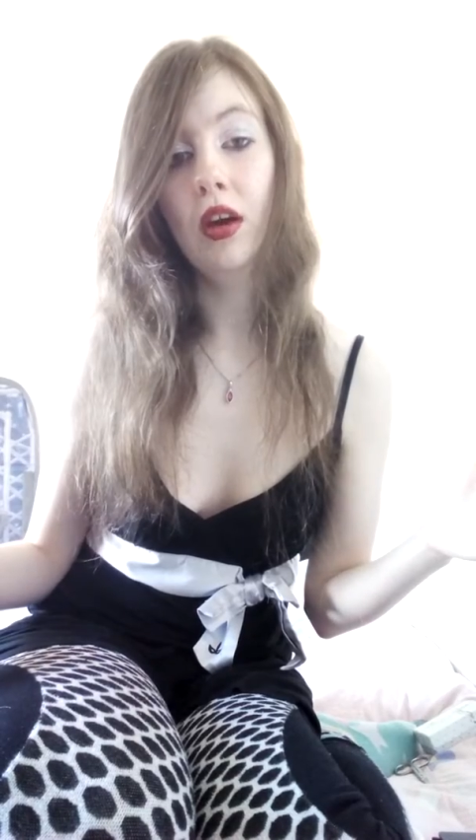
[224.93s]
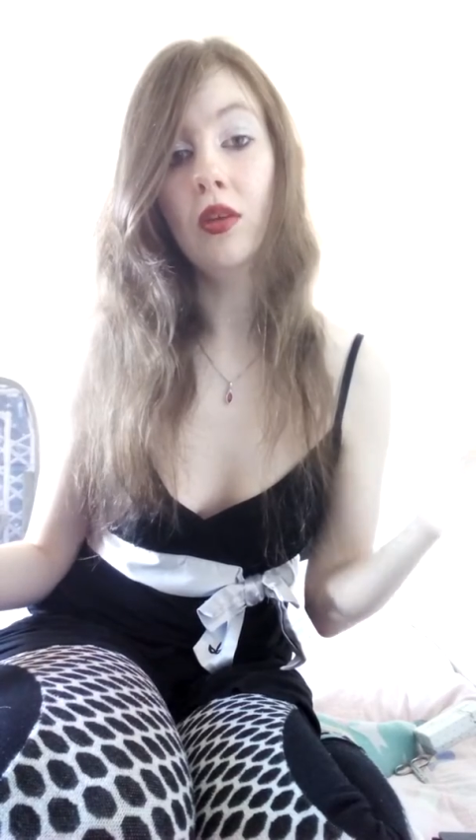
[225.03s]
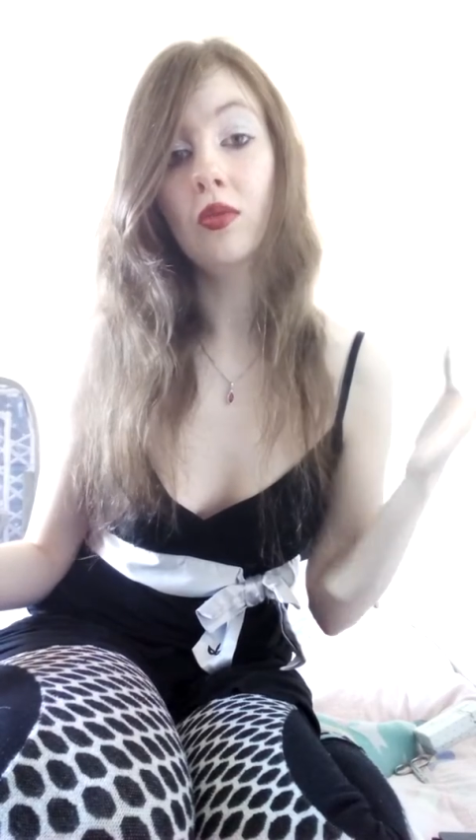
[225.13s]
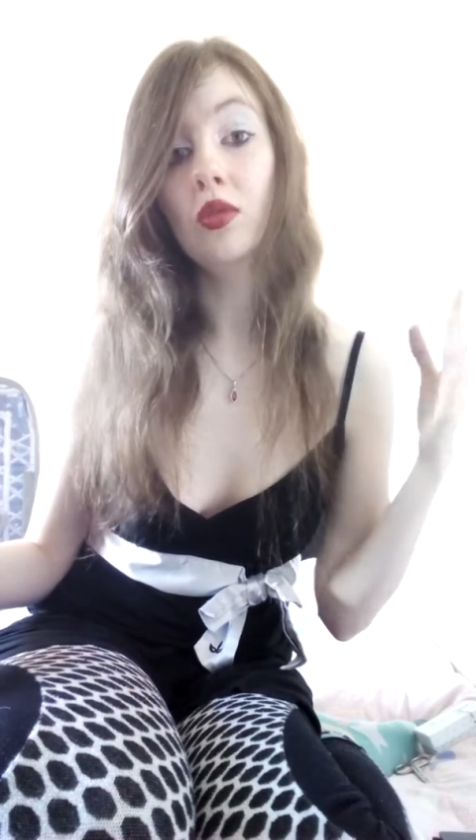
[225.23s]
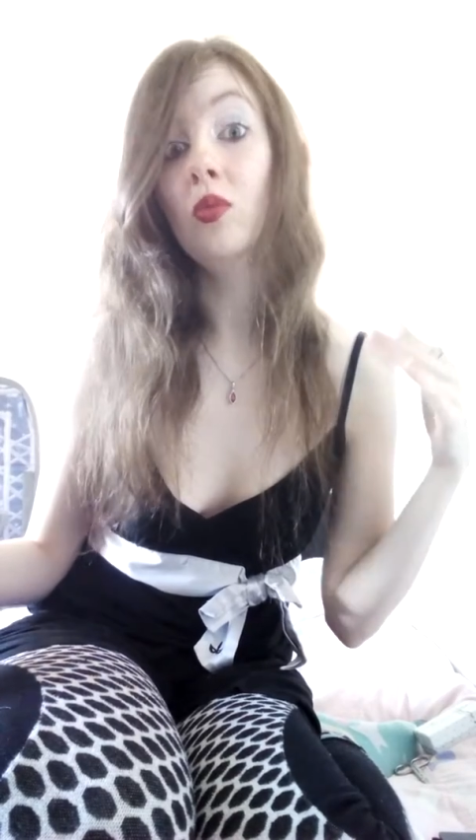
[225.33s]

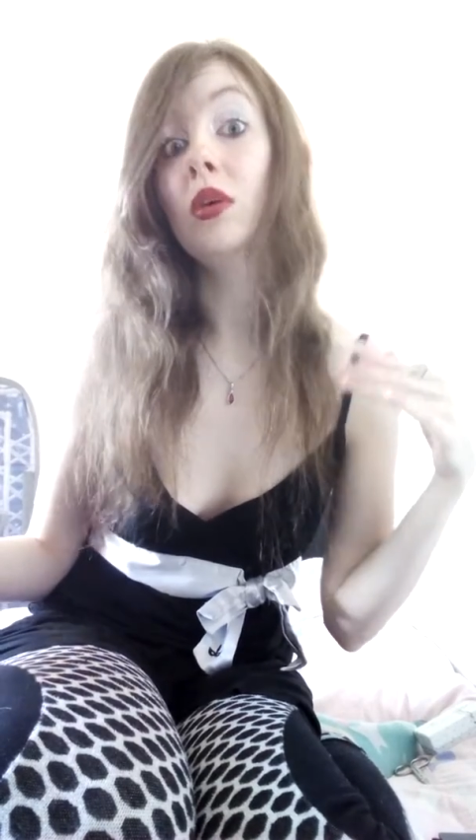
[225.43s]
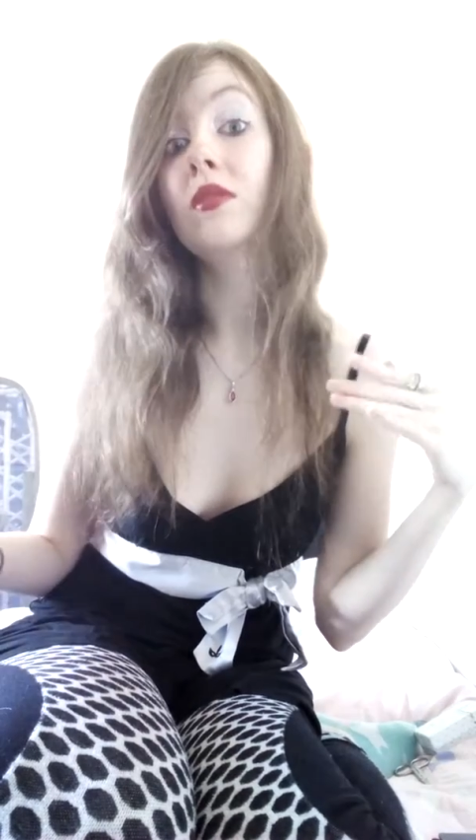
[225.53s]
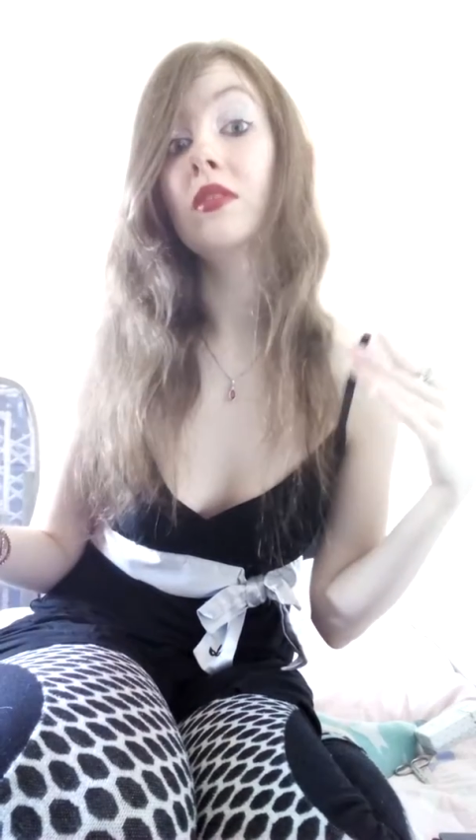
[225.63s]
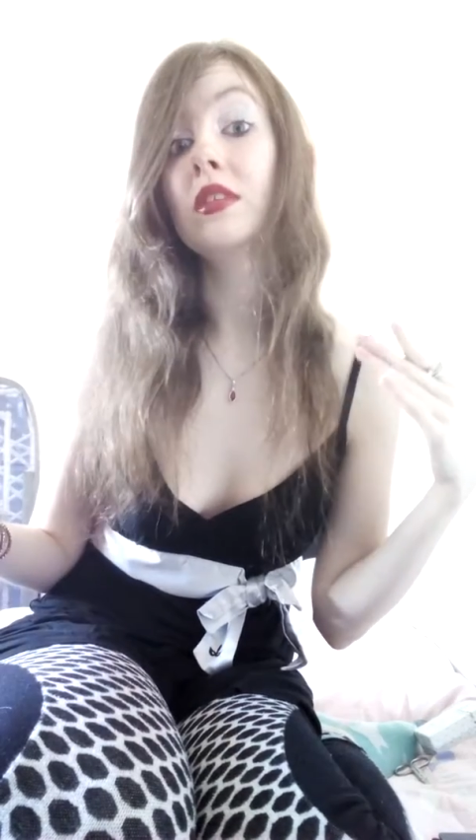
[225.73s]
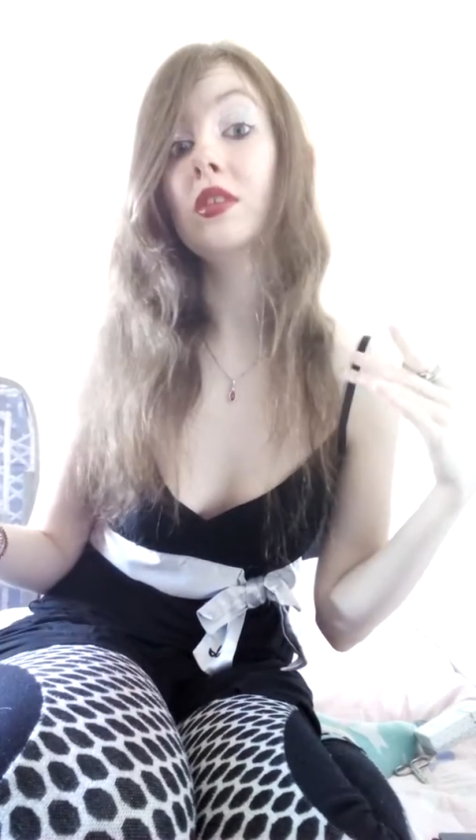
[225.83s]
Oh, you
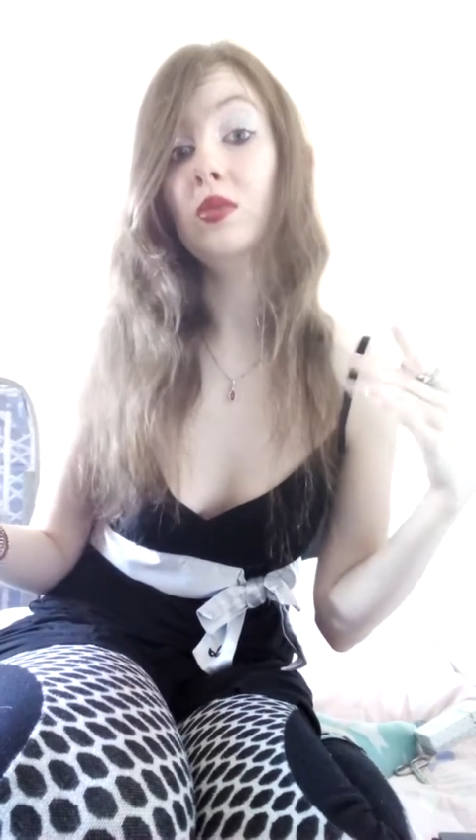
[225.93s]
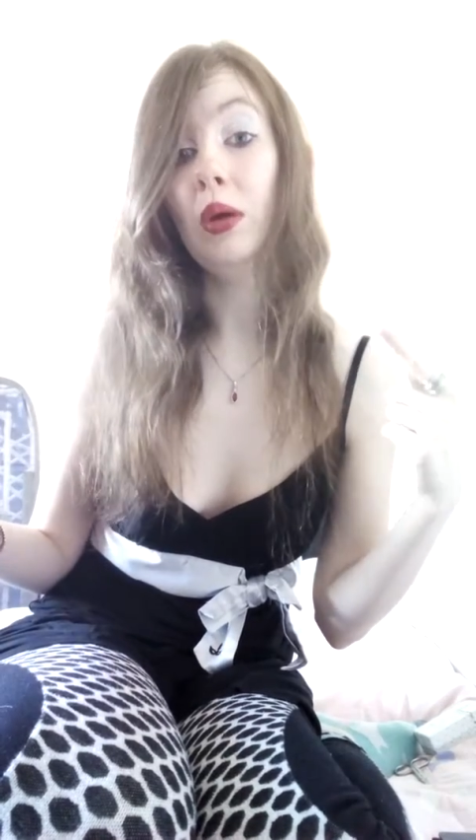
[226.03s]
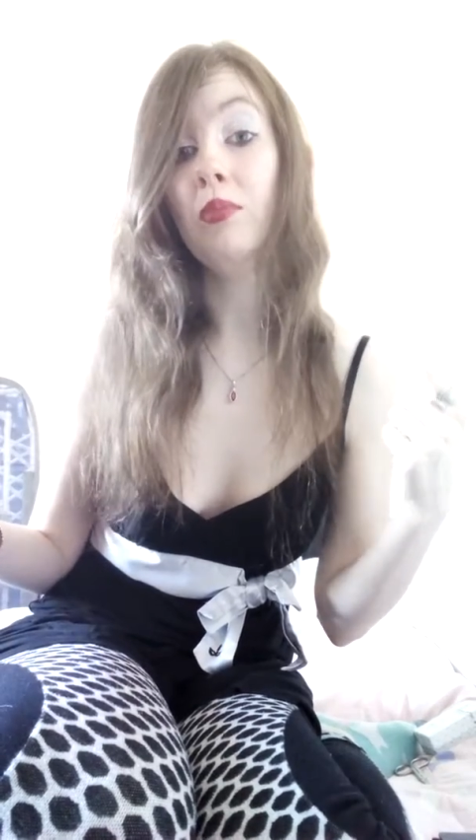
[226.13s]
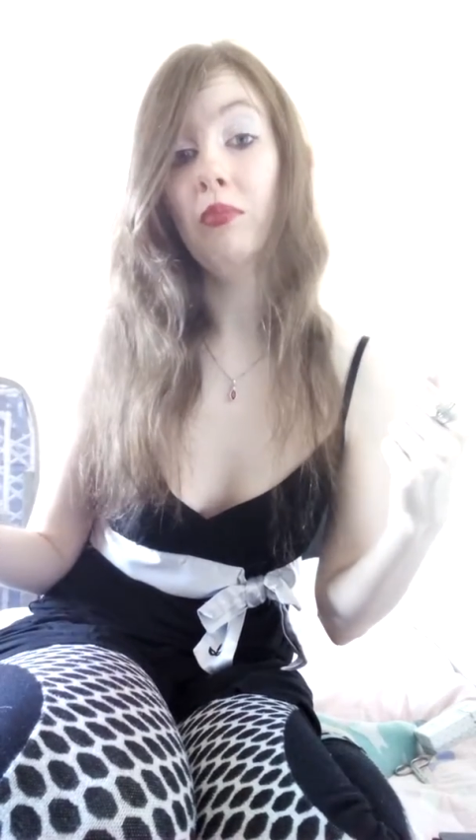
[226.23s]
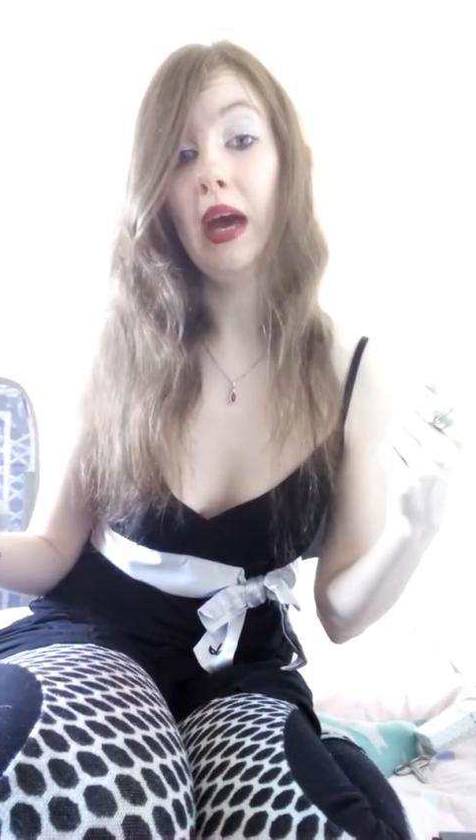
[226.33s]
want it
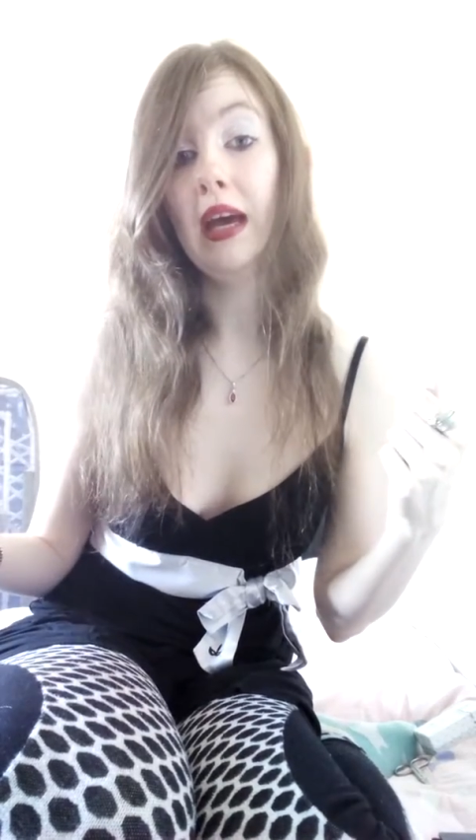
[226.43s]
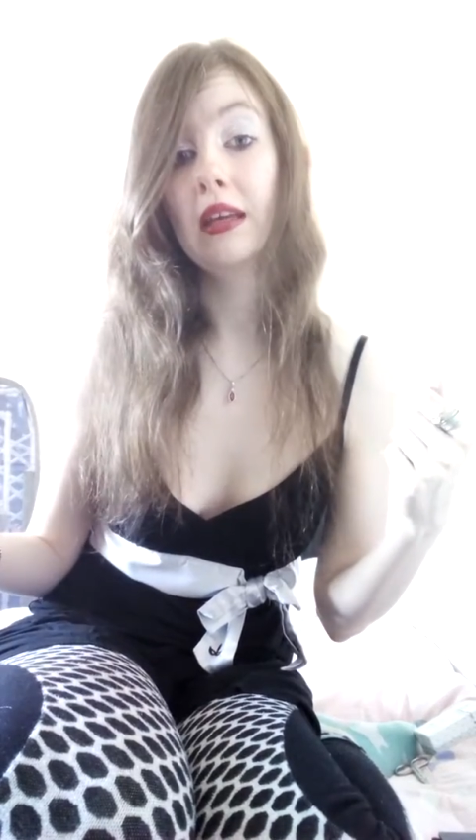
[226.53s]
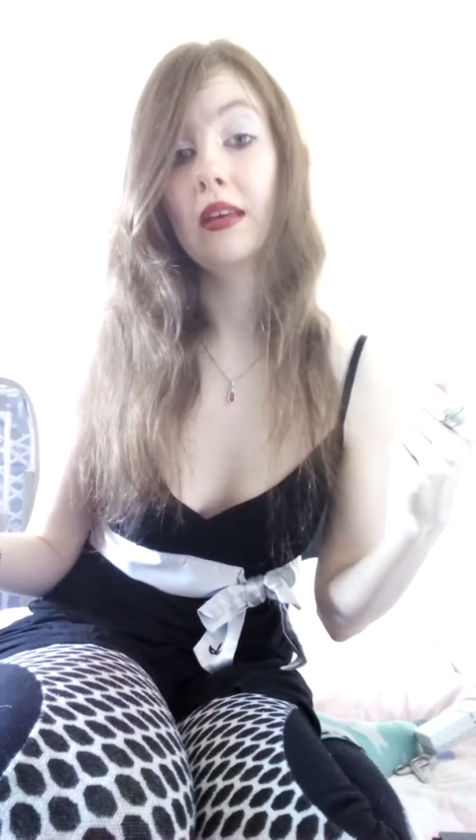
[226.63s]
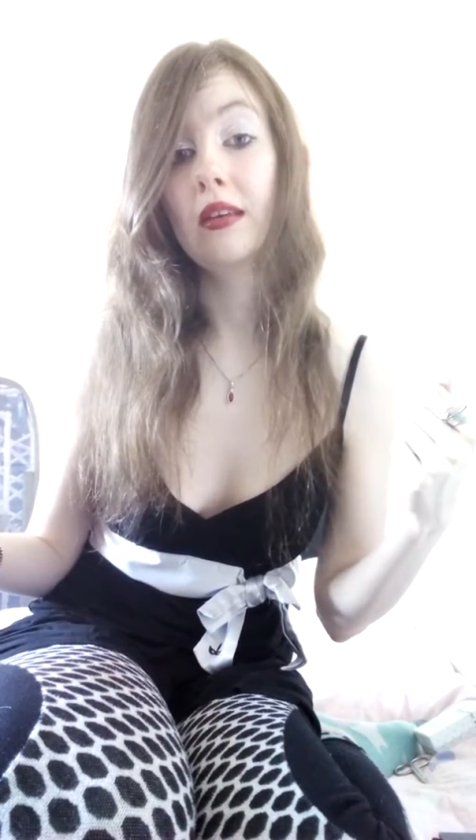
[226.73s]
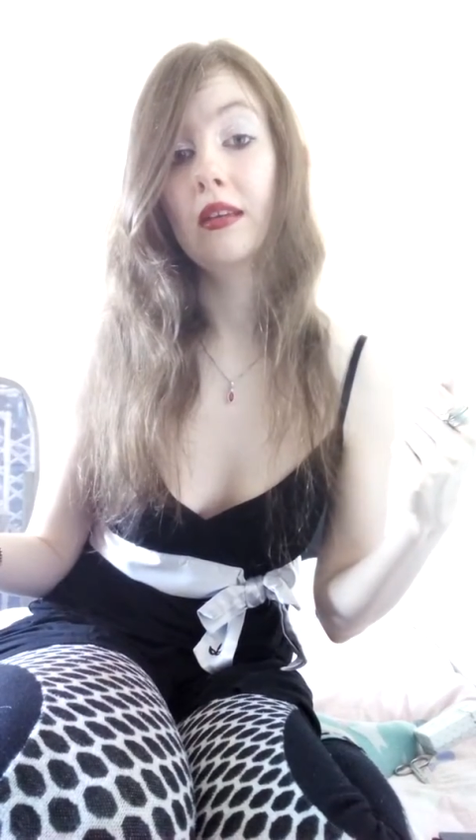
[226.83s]
swept
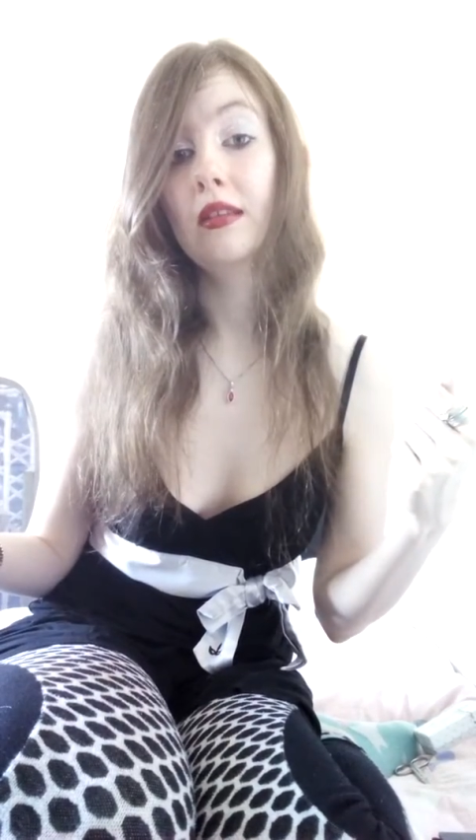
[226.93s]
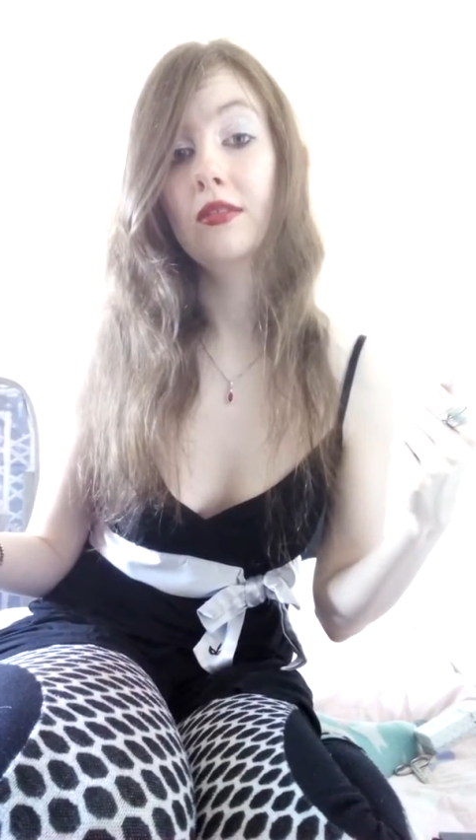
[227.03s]
back